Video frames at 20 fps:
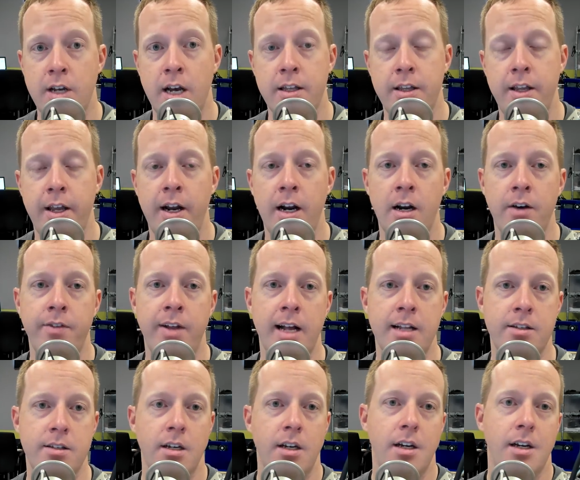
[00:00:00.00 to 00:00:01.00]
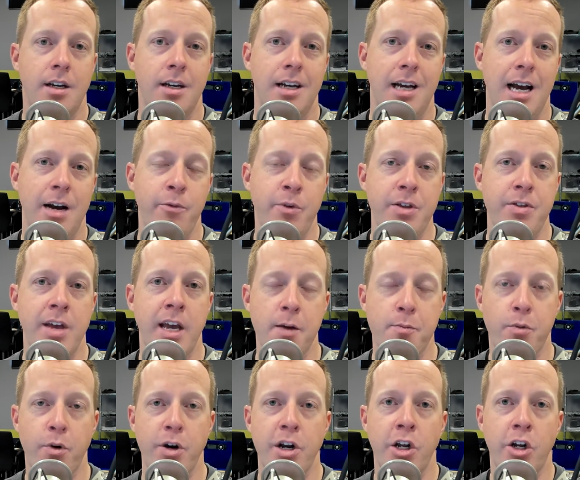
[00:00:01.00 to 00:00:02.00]
not there, that's, we think, a
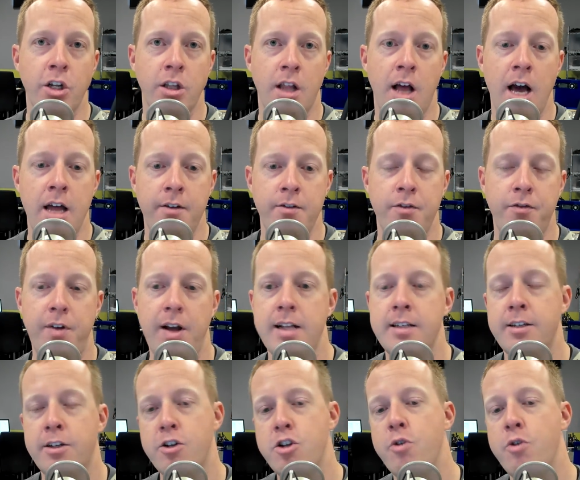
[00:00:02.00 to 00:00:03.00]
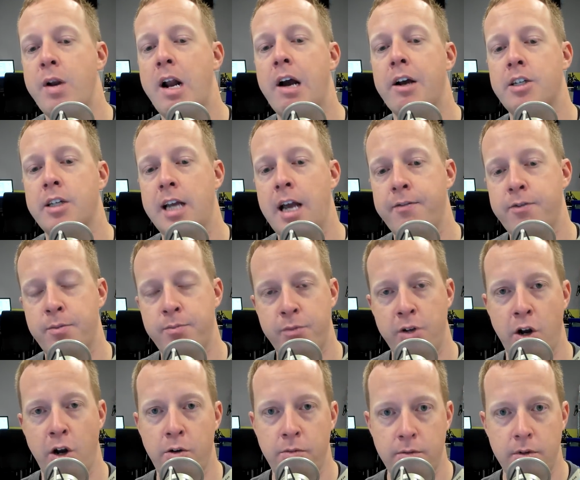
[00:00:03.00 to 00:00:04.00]
pretty good line of defense. And then you would actually have to,
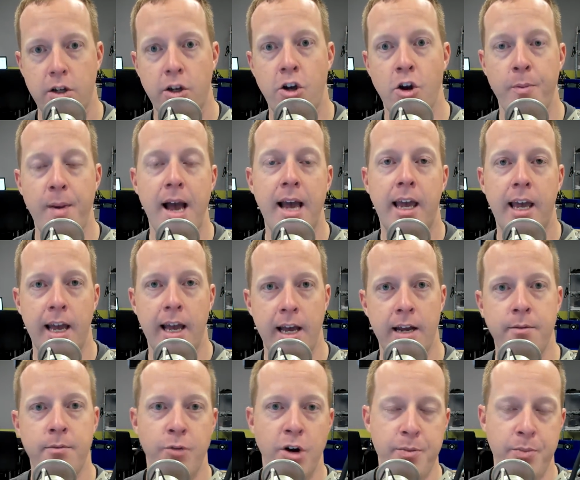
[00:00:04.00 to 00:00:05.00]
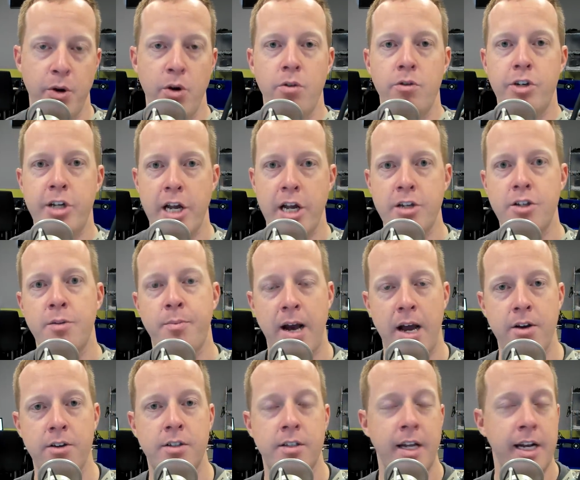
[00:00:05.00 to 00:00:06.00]
you know, go back in, reboot, change the
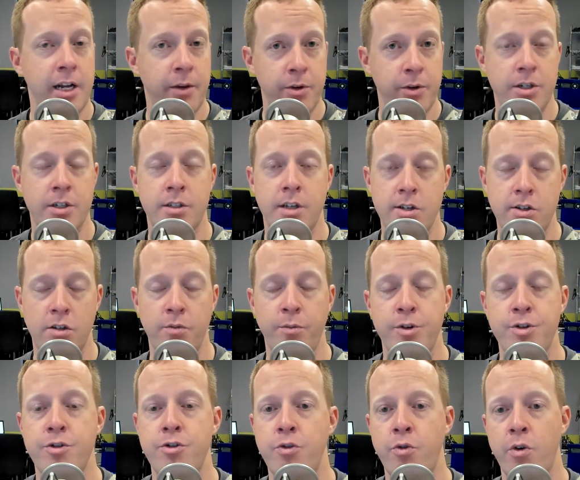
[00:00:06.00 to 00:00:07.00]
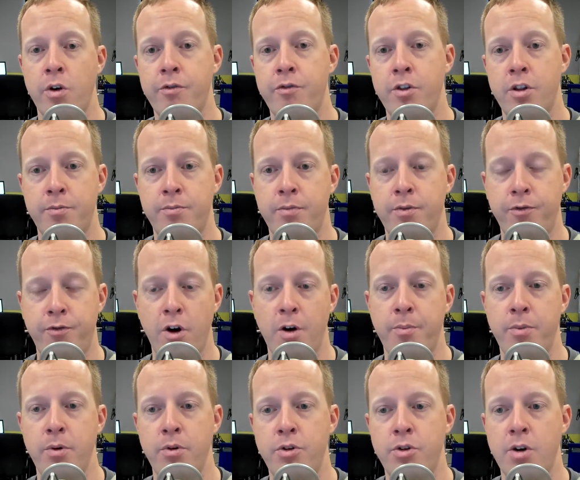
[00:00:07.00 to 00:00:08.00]
BIOS setting, which is, I assume, what you're doing for the
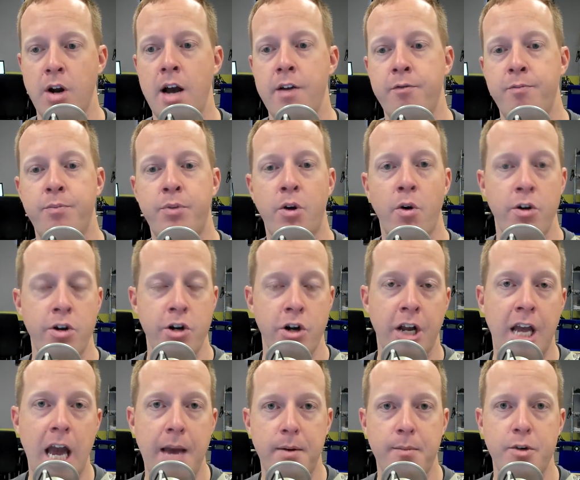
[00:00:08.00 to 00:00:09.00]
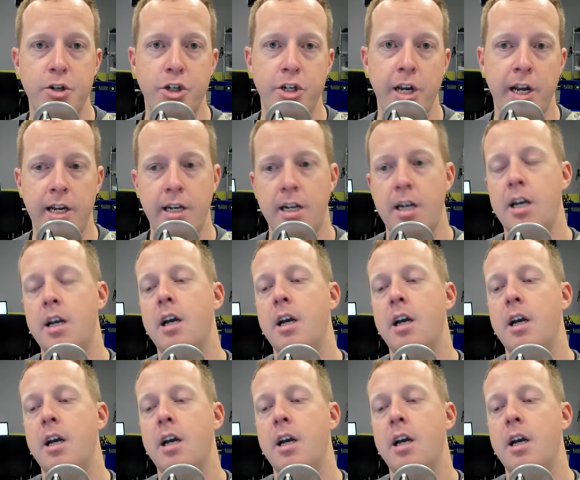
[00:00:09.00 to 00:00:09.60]
default boot drive, go into your gaming machine,